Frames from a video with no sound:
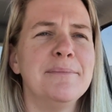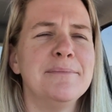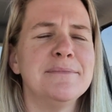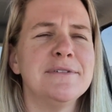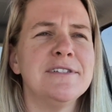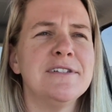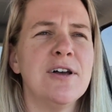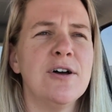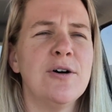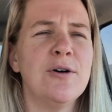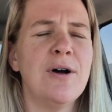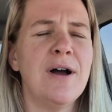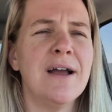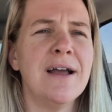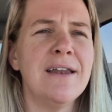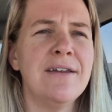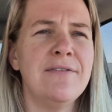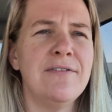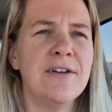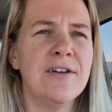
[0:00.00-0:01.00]
So I
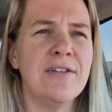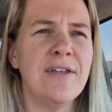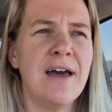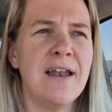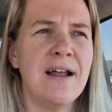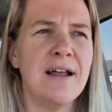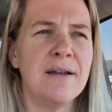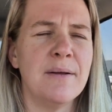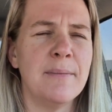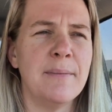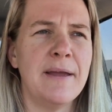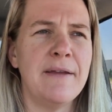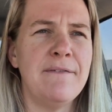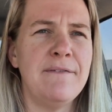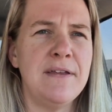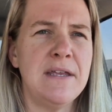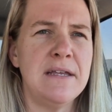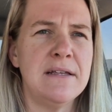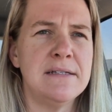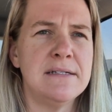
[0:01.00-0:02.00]
got to figure that out on my
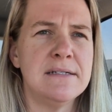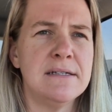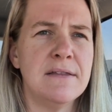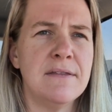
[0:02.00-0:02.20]
feet.